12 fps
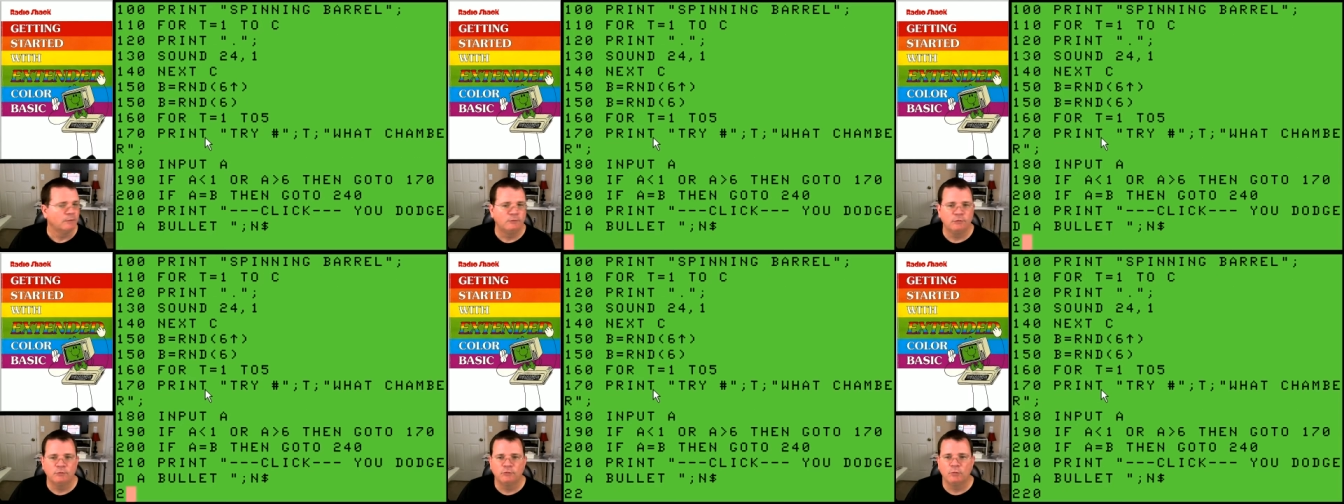
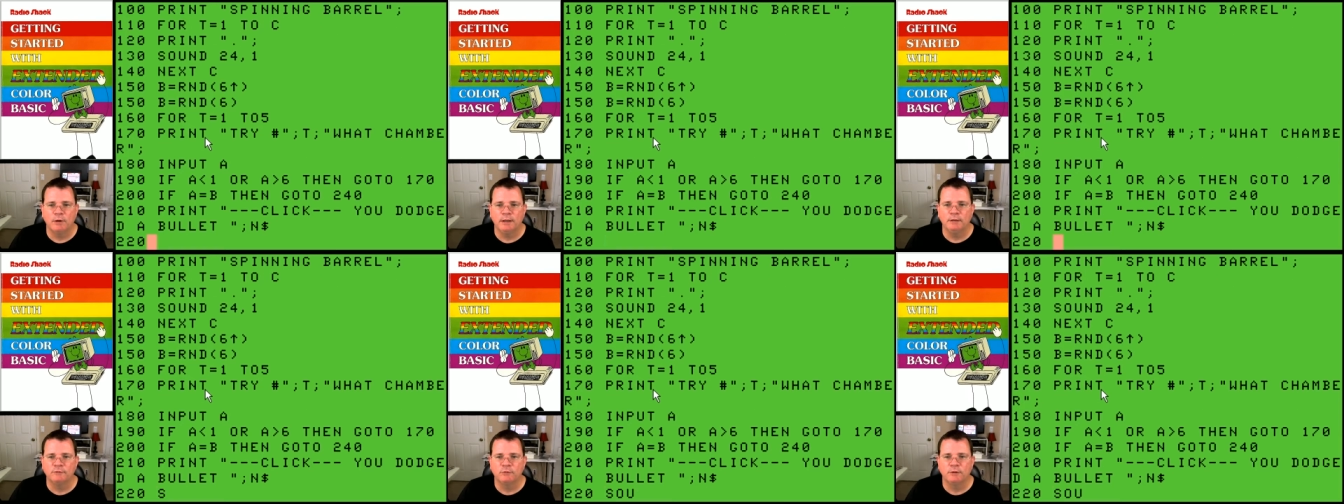220
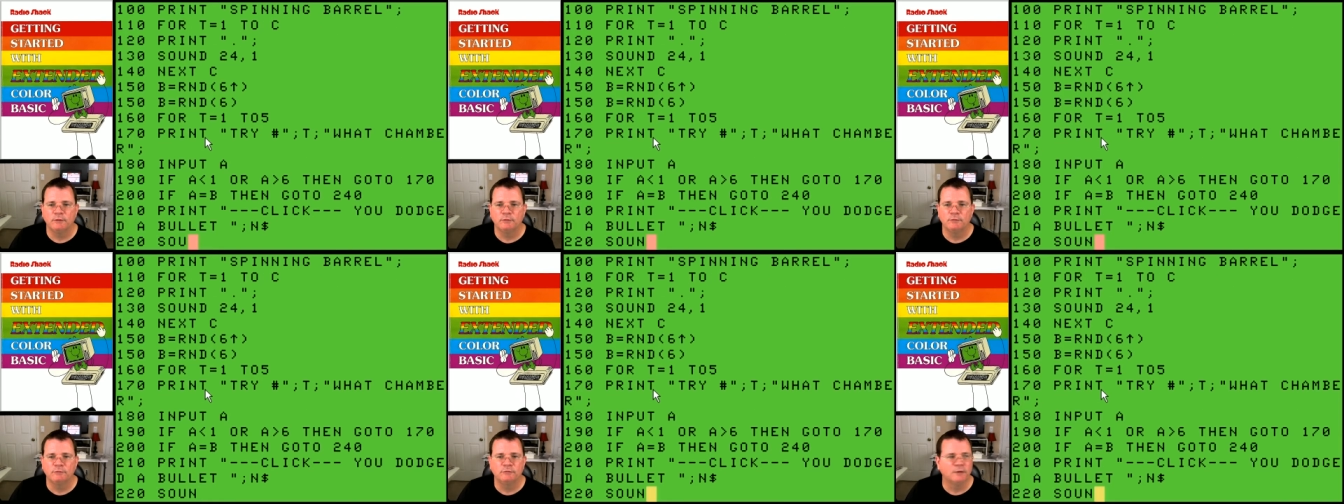is going
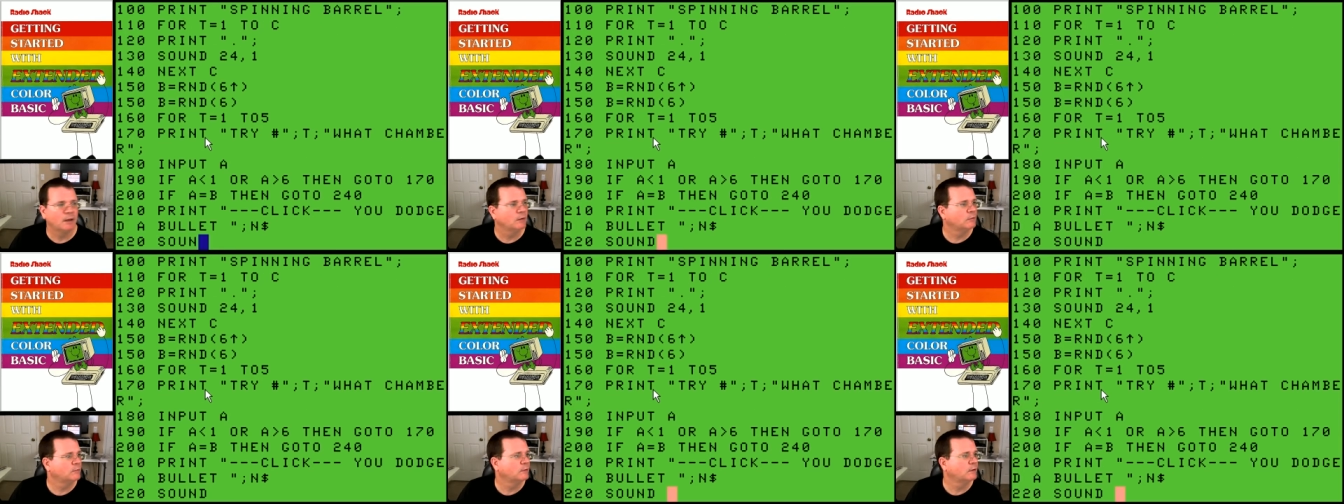to
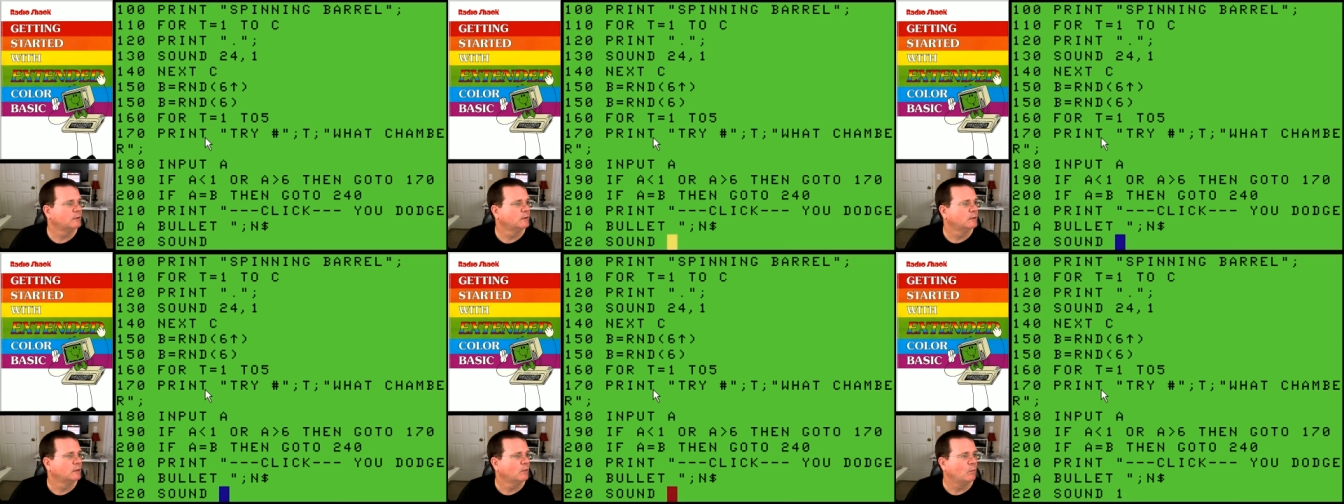sound
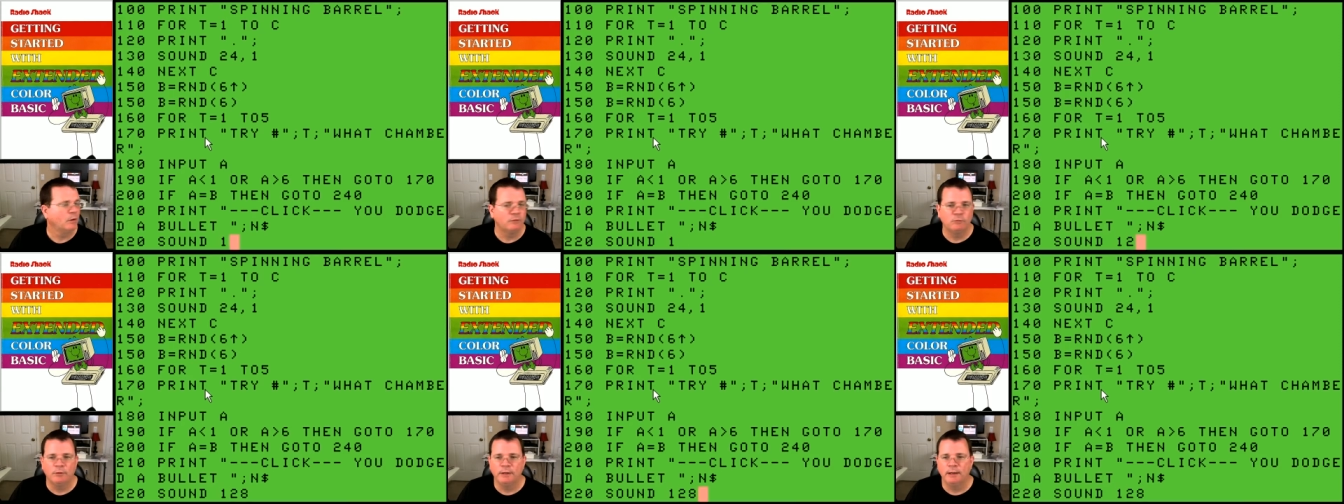
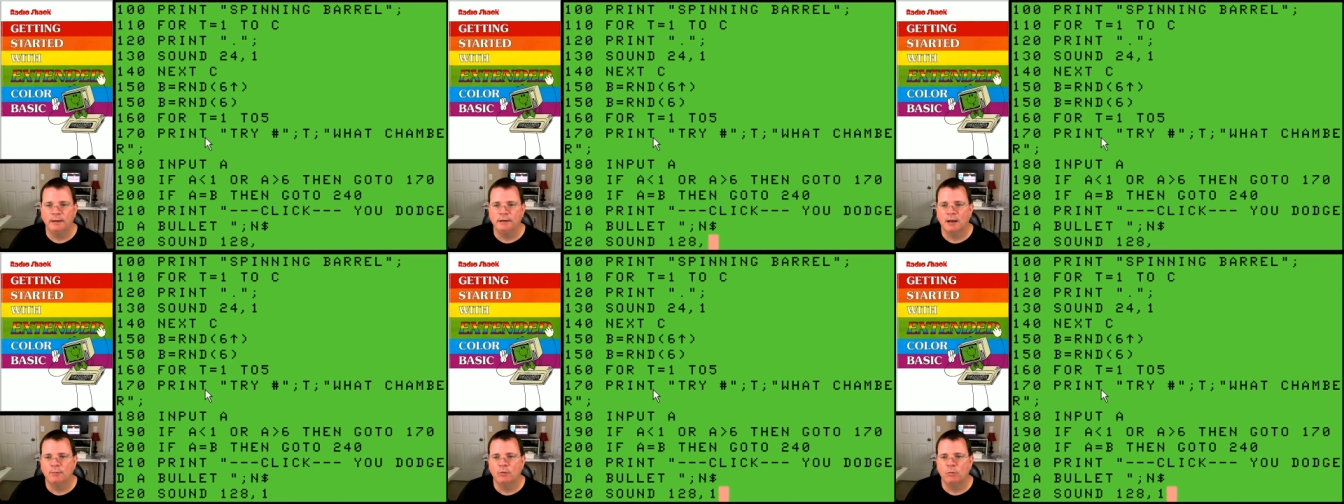128
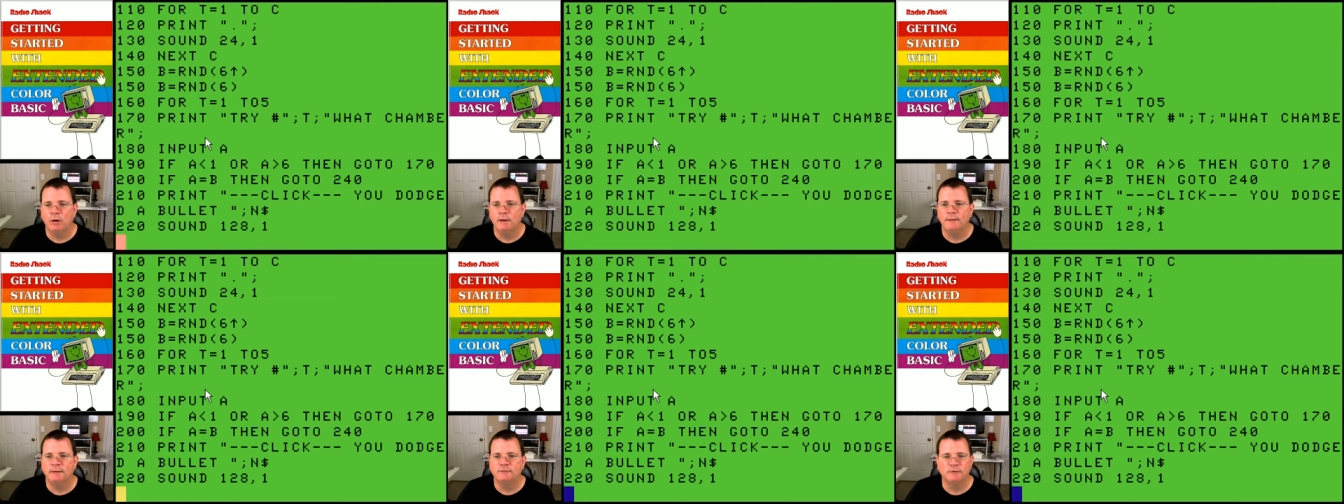comma 1
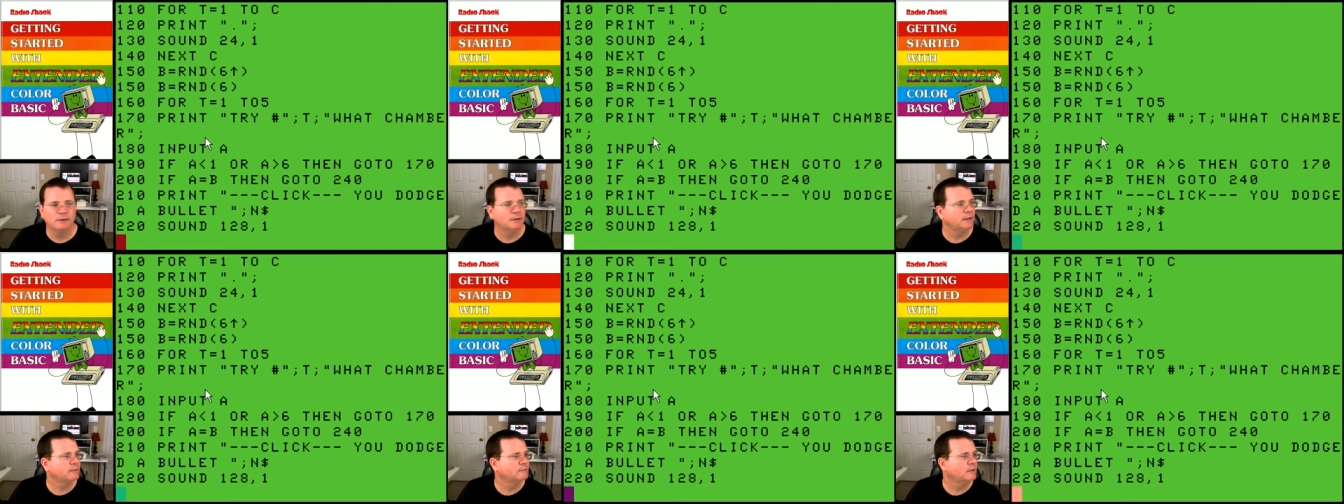that's the
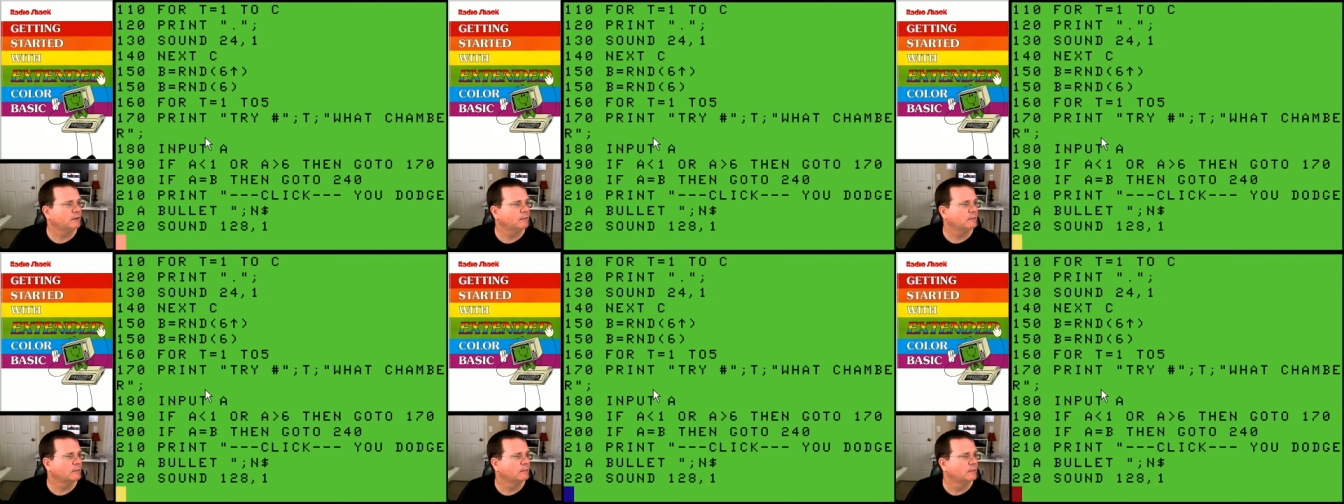click
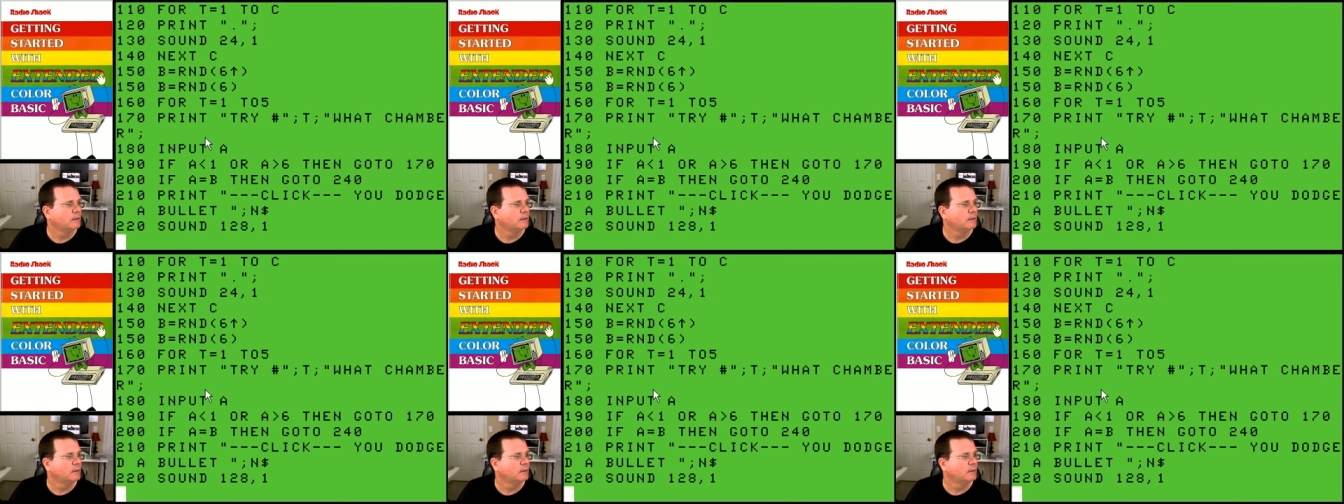sound